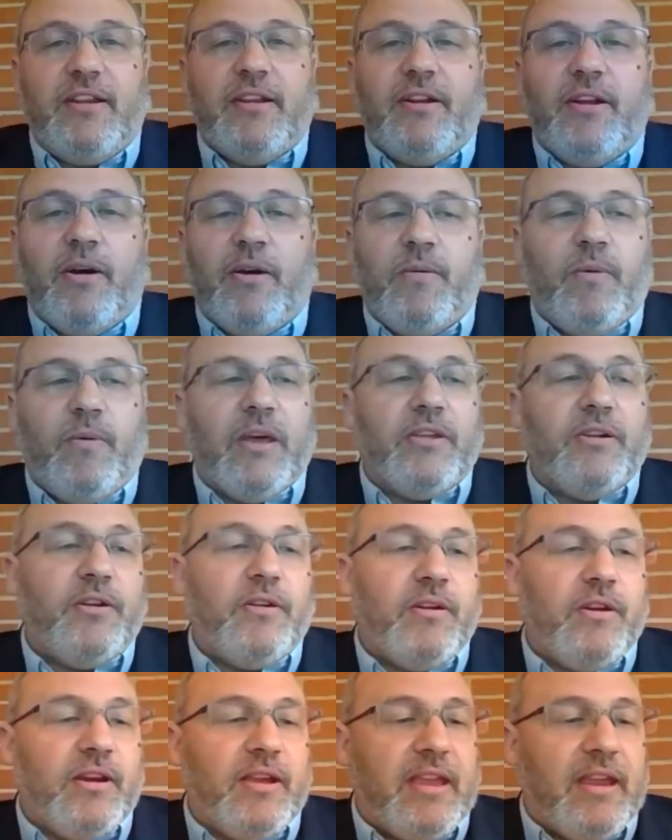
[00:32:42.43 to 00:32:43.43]
Whether you're
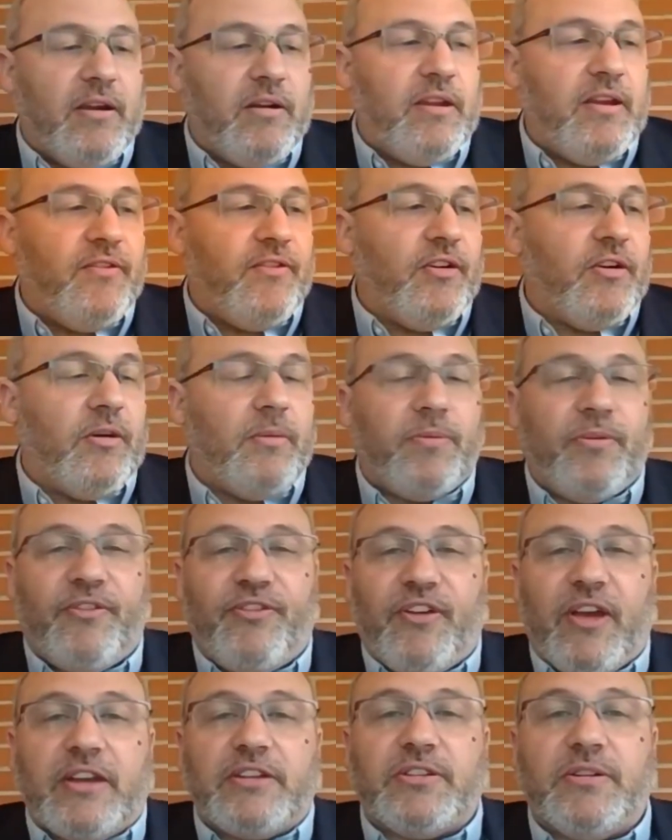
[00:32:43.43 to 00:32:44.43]
a caregiver or a
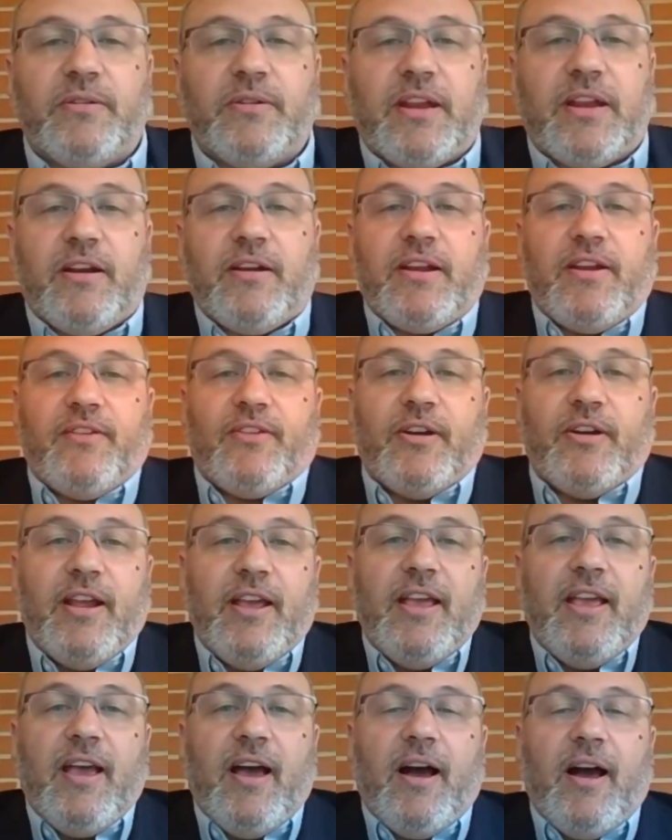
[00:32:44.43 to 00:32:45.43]
professional caregiver,
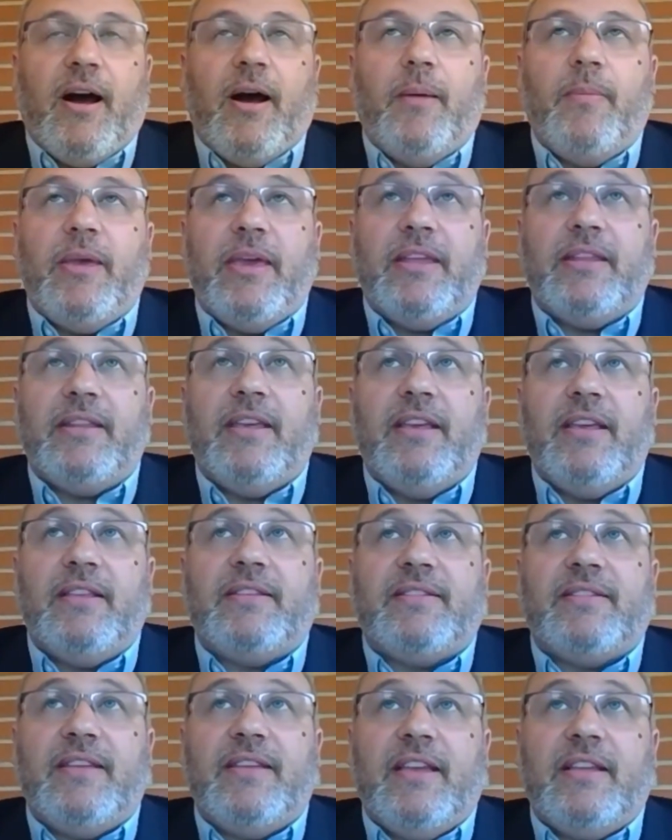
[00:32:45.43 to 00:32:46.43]

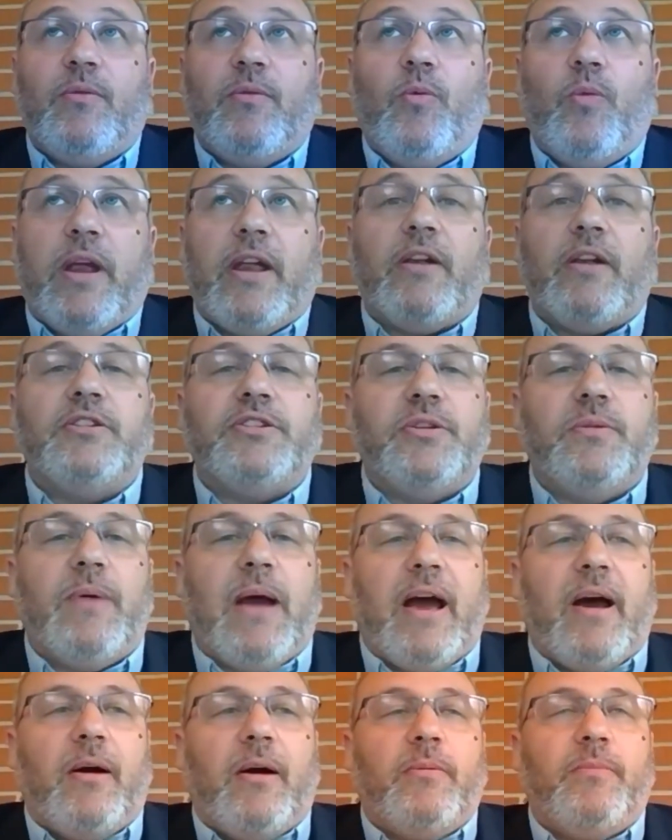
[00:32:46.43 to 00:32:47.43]
it wears you
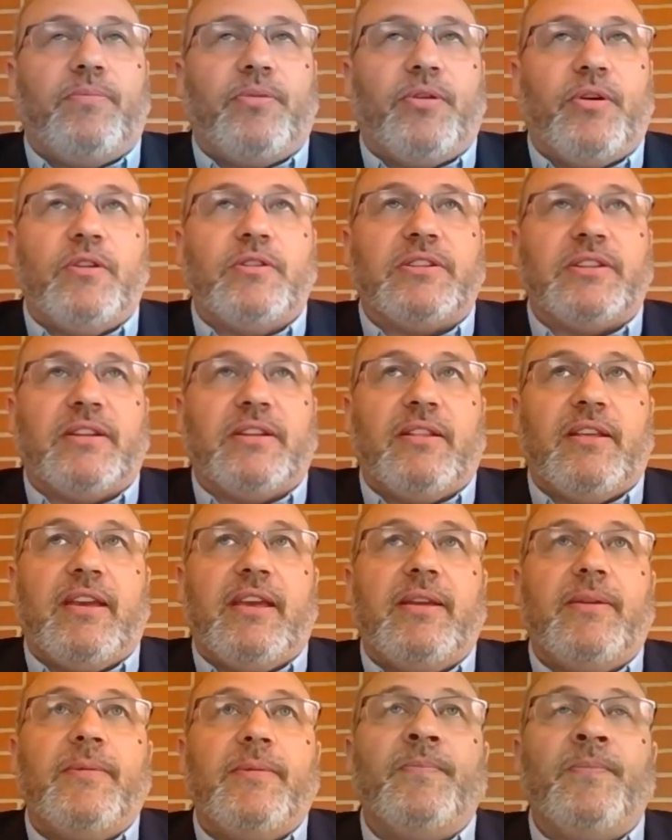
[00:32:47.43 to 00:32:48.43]
out personally.
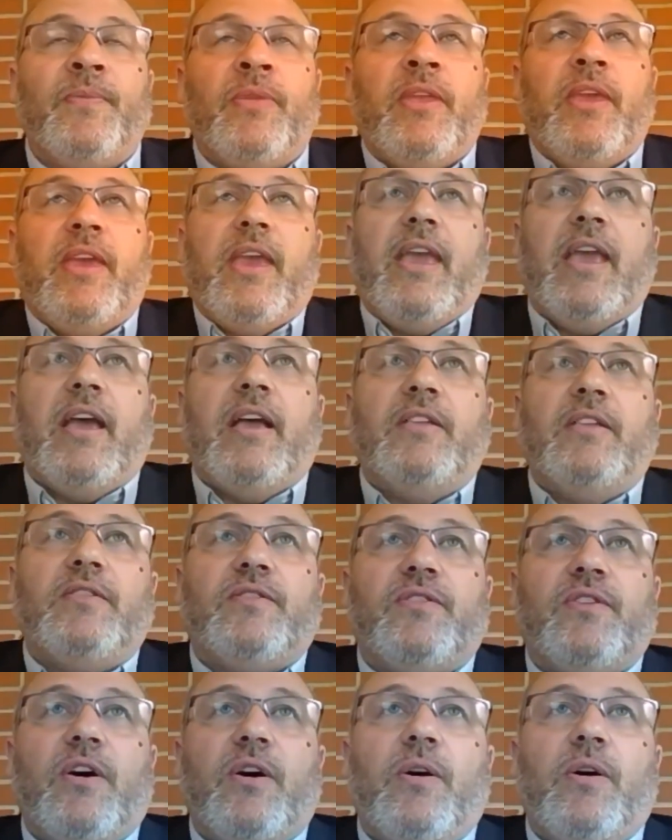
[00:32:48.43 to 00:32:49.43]
And
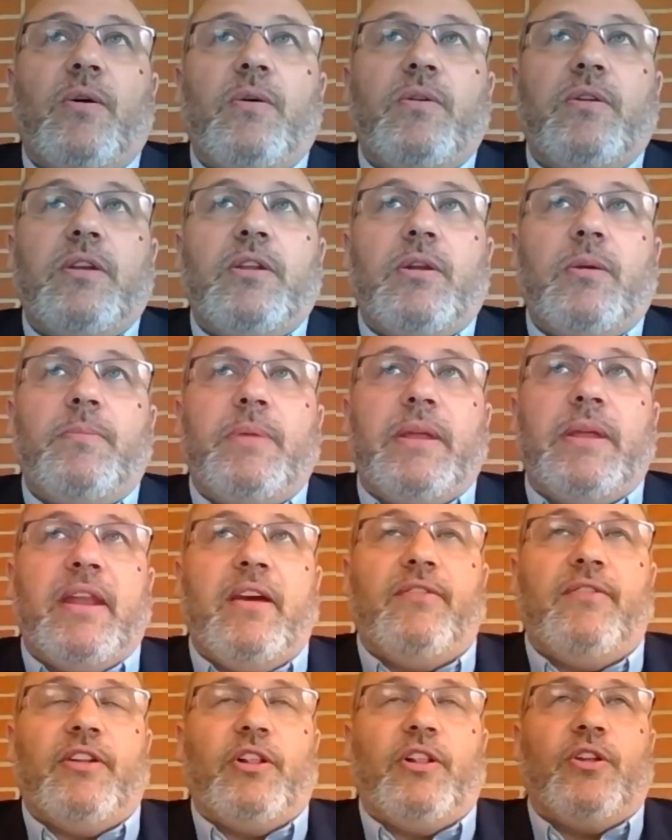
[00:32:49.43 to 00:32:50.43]
so, being able
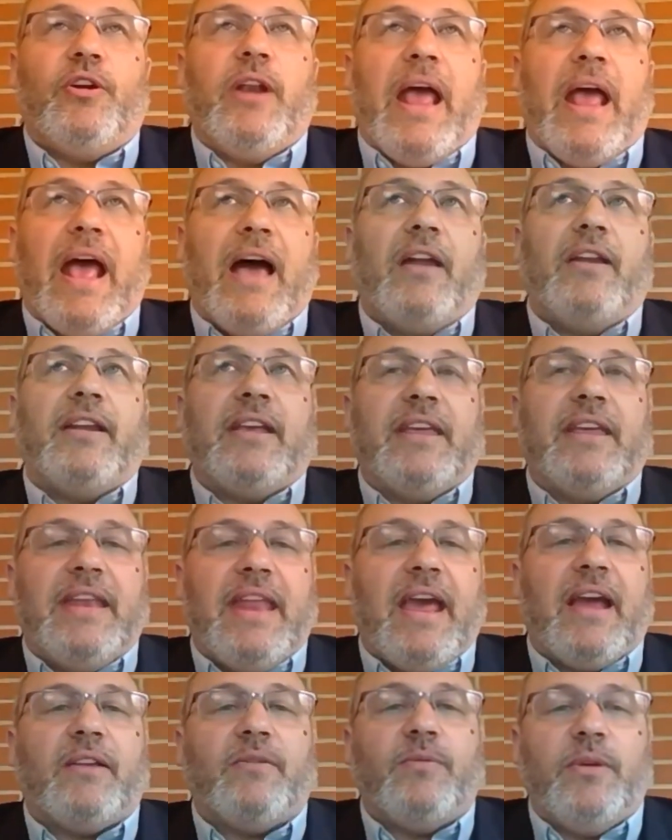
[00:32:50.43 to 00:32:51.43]
to learn how to
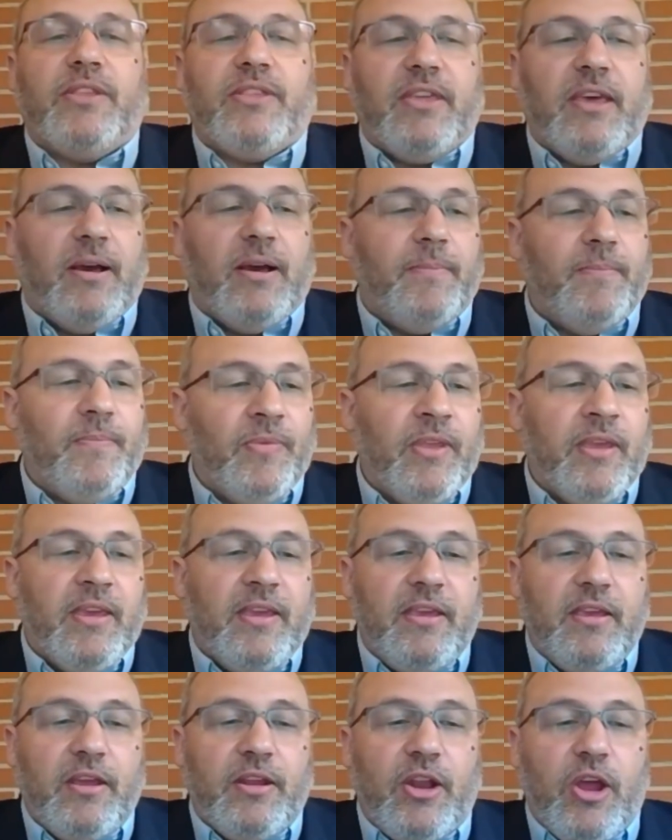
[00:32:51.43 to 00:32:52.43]
connect with them,
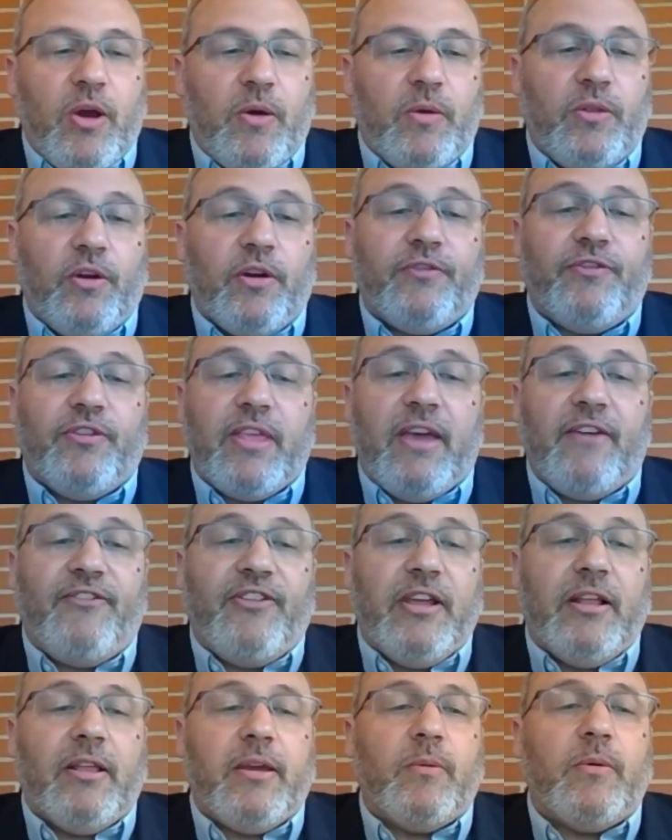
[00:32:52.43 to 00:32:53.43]
and look for that
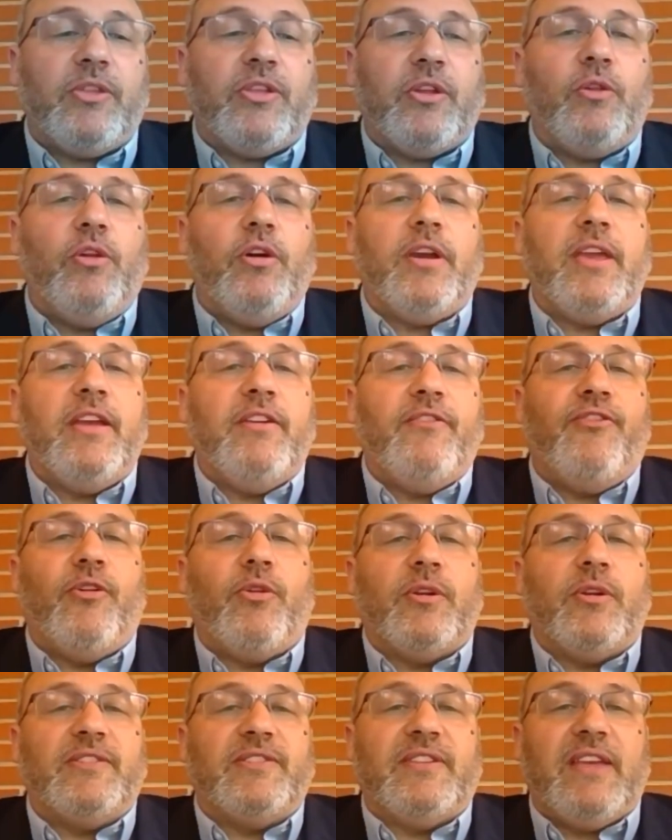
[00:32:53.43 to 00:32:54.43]
feeling, what they're looking for
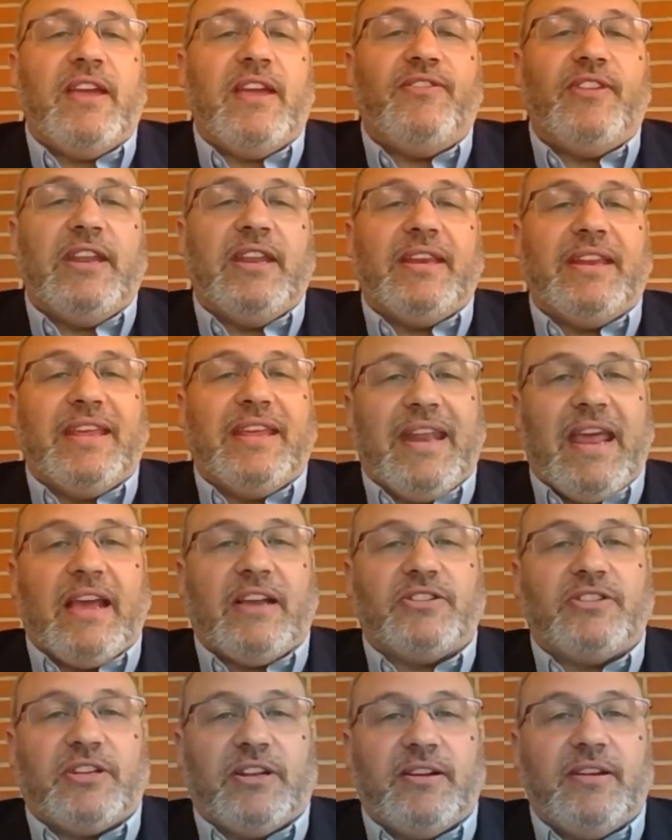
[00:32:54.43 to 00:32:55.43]
is safety and
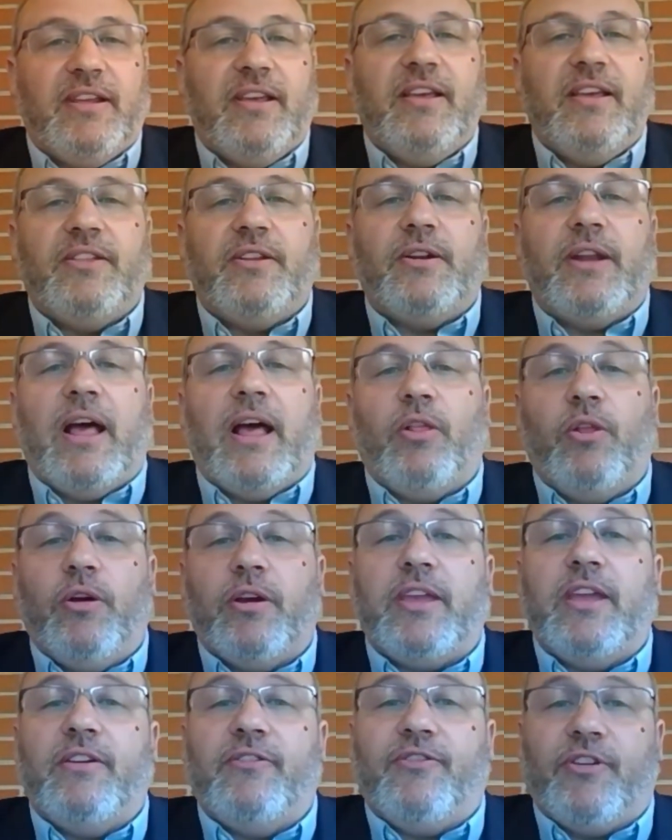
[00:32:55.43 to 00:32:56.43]
connection. They're not
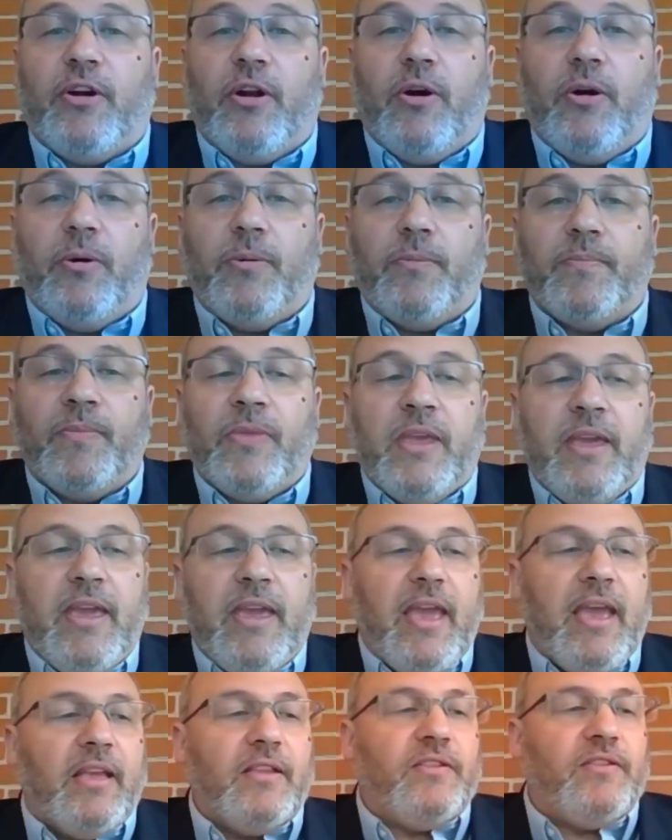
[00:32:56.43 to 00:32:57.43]
looking for home.
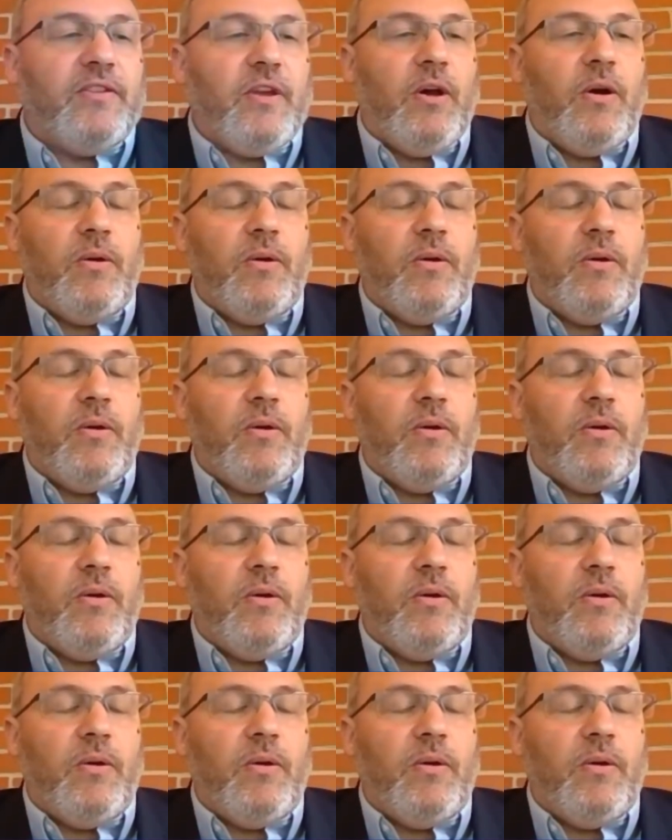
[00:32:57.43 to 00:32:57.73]
And so,